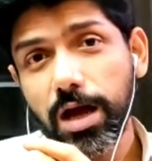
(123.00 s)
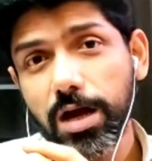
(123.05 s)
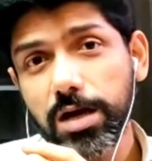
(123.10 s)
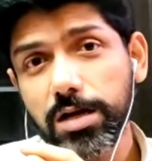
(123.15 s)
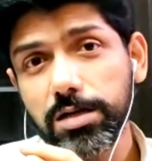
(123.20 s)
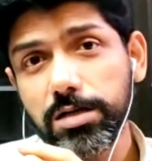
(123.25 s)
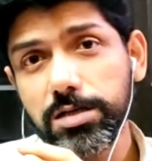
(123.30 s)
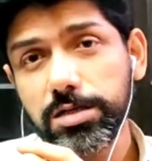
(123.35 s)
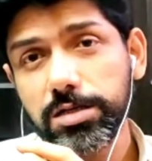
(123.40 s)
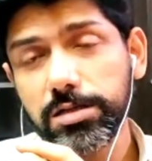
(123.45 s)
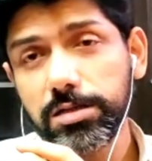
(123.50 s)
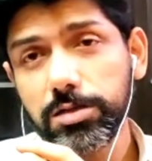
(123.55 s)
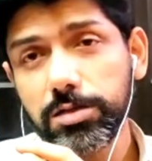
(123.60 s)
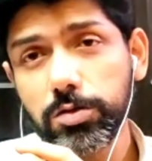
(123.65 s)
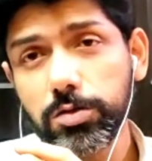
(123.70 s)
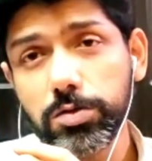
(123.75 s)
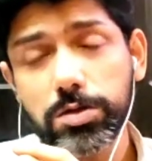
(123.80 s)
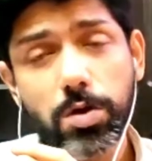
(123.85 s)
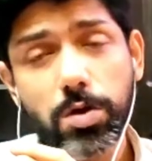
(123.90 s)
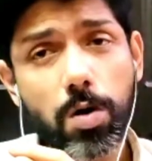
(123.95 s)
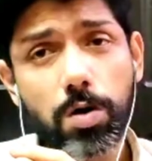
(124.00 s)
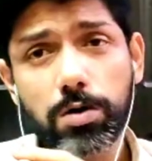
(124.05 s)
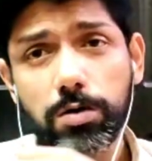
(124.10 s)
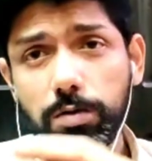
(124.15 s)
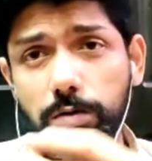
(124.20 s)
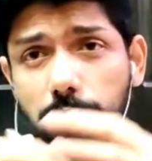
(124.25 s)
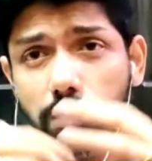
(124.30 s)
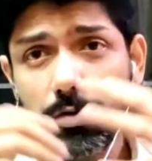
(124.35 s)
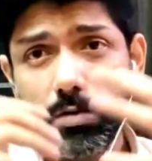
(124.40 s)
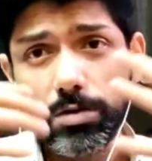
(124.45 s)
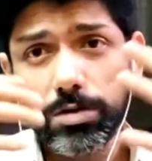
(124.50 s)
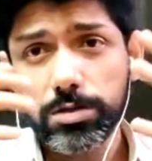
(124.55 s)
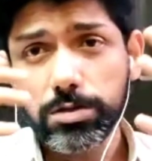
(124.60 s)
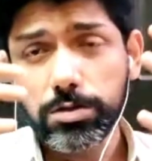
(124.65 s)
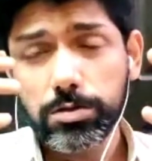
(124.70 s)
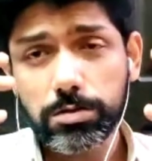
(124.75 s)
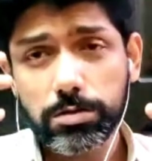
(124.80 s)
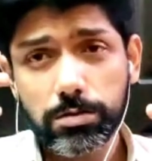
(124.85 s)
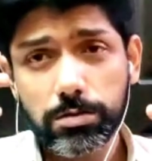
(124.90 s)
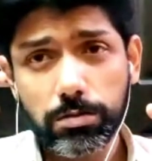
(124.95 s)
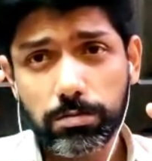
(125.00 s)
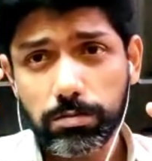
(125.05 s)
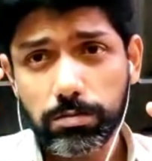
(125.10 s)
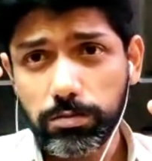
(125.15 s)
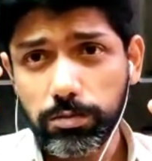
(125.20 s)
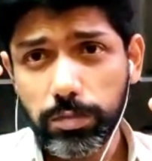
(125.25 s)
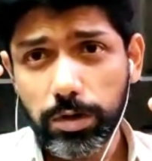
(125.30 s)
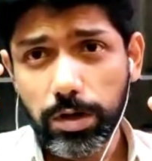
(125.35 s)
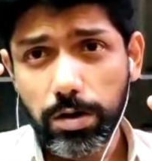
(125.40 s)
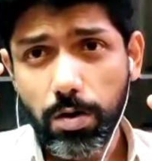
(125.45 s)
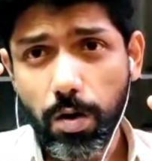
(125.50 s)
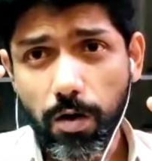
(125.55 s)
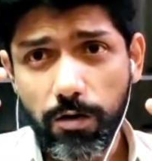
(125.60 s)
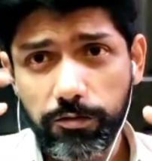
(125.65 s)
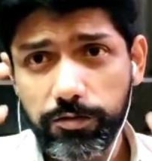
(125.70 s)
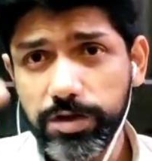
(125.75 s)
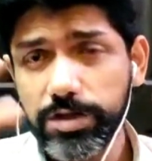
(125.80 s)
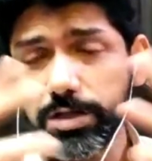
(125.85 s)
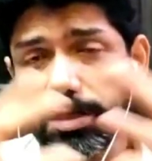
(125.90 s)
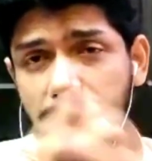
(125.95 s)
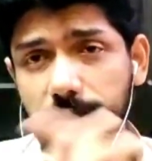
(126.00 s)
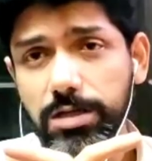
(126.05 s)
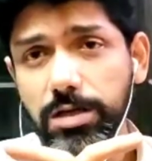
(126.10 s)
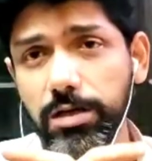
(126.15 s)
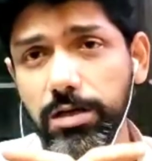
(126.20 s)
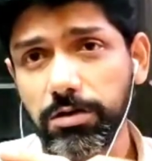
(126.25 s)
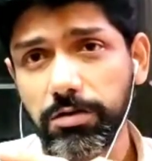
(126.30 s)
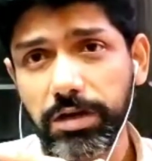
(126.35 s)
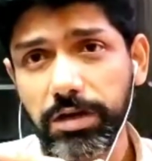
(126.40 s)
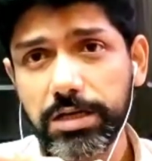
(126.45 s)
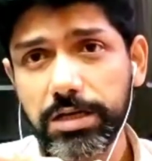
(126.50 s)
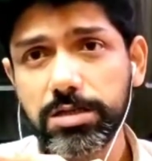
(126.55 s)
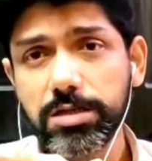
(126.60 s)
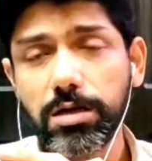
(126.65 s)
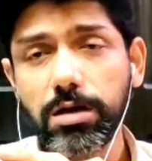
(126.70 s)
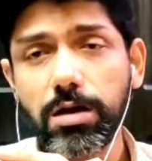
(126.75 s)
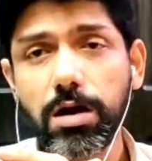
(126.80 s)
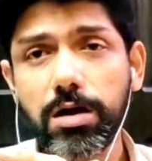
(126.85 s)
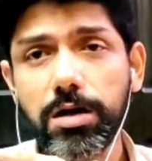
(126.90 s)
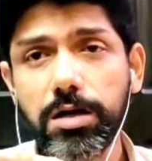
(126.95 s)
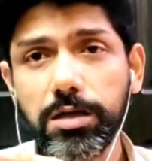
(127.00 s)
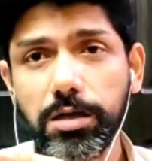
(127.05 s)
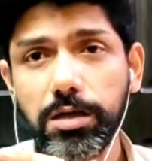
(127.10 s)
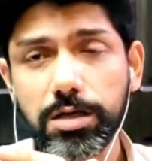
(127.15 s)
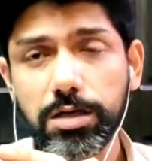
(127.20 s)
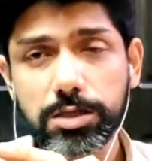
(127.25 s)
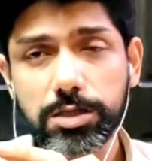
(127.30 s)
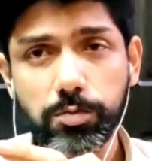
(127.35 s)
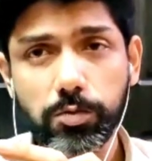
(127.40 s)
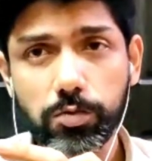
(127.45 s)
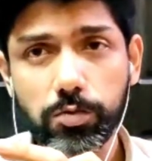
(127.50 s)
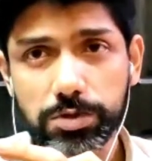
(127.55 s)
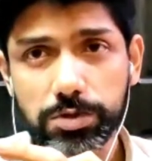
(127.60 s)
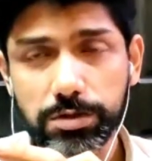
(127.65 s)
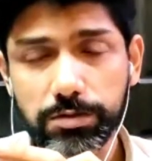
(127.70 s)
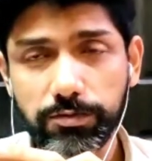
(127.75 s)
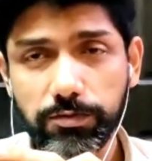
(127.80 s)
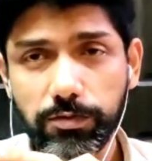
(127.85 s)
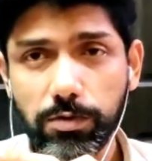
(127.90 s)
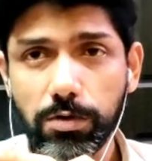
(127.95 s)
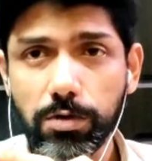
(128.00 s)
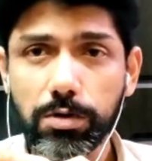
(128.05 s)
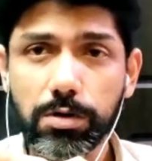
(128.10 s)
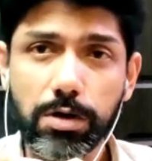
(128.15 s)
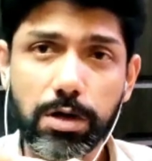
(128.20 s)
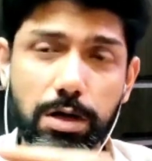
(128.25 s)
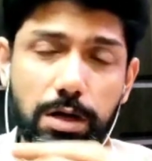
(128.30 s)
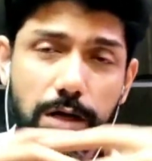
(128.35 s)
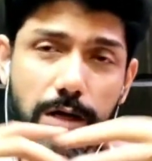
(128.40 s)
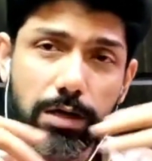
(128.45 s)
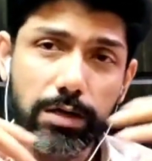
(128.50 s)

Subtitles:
and this will obviously a great learning exposure for